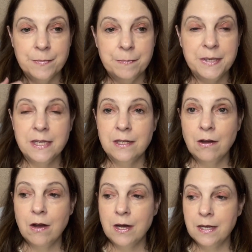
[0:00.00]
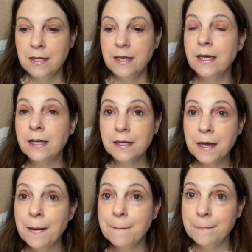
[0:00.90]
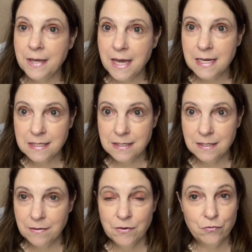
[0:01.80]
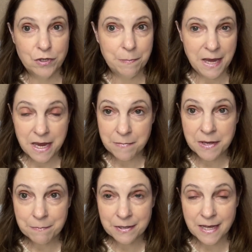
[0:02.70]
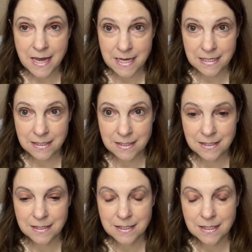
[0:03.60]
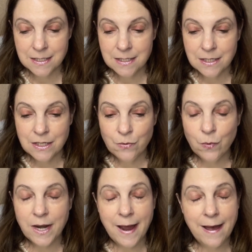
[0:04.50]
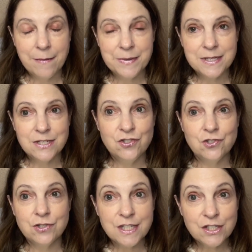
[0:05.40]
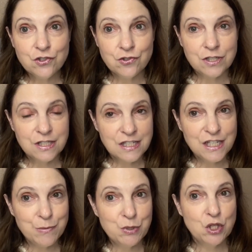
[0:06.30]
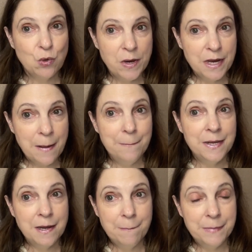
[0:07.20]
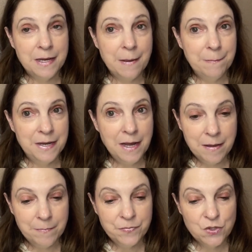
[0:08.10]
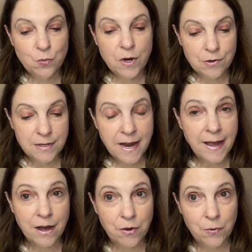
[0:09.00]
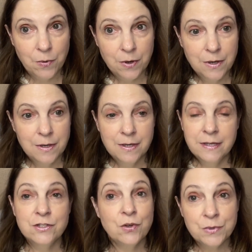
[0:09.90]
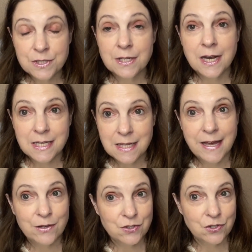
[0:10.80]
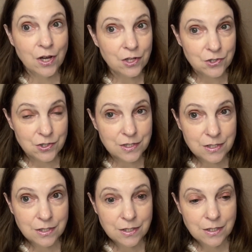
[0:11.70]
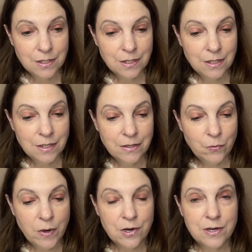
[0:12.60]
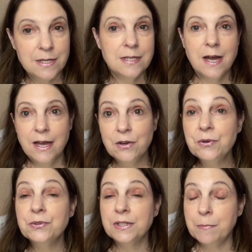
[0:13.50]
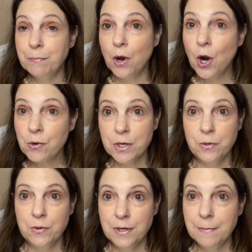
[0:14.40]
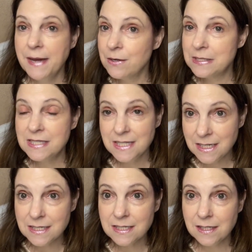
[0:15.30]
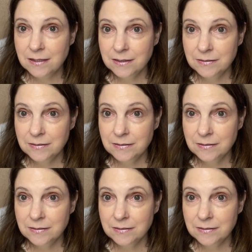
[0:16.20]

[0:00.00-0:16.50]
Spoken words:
being on income-based repayment plans, what happens your interest keeps going up and up and up and up to where now it's almost $90,000. Whereas I only borrowed about $60,000.